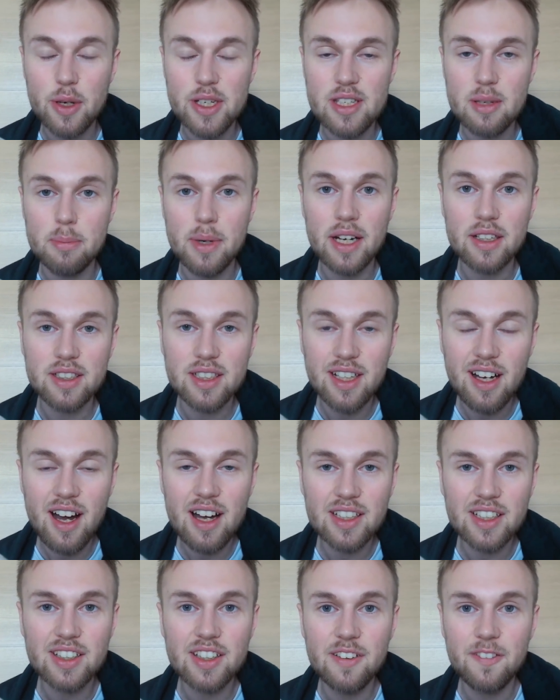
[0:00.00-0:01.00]
is about
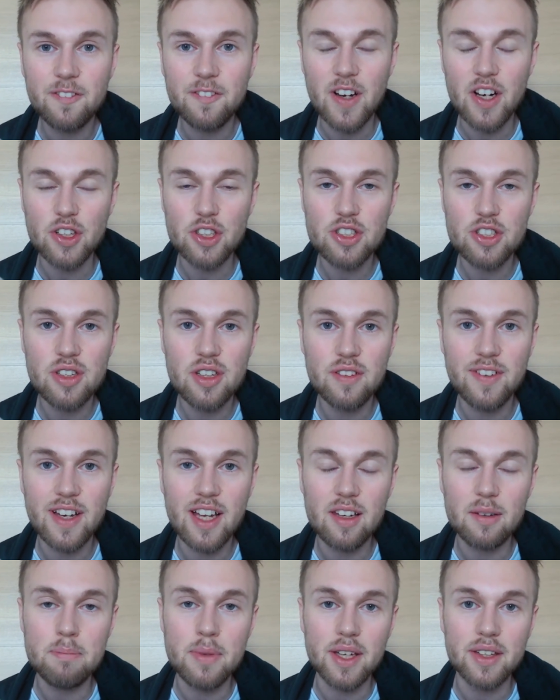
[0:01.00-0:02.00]
cognitive function
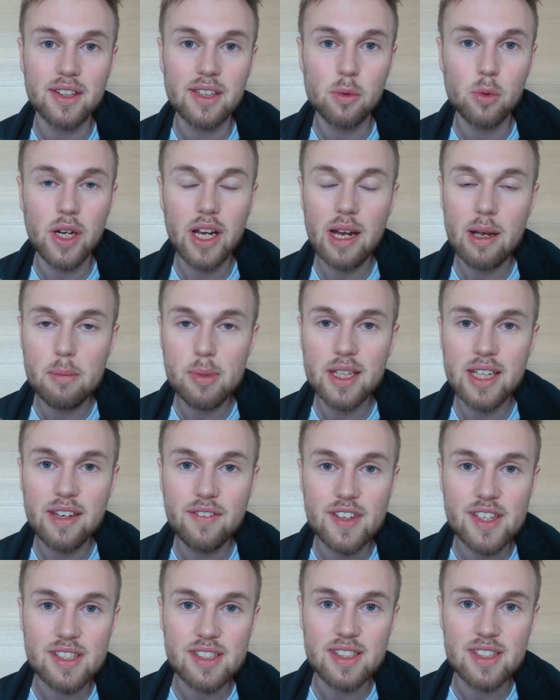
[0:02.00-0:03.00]
development, and what I
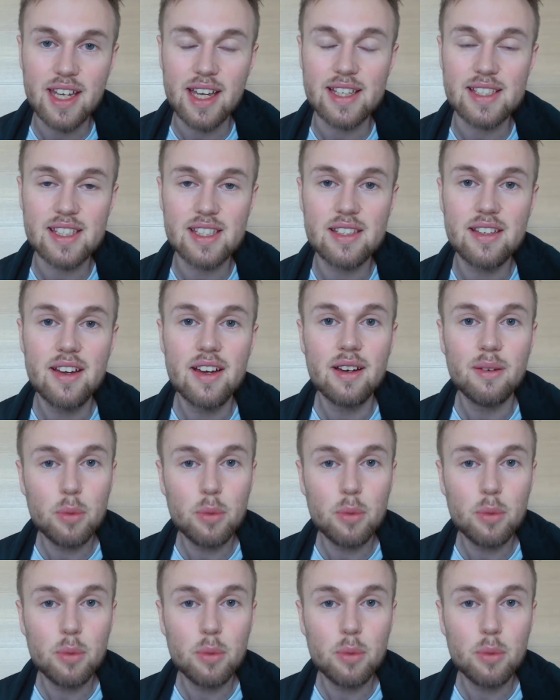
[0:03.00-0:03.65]
believe is this: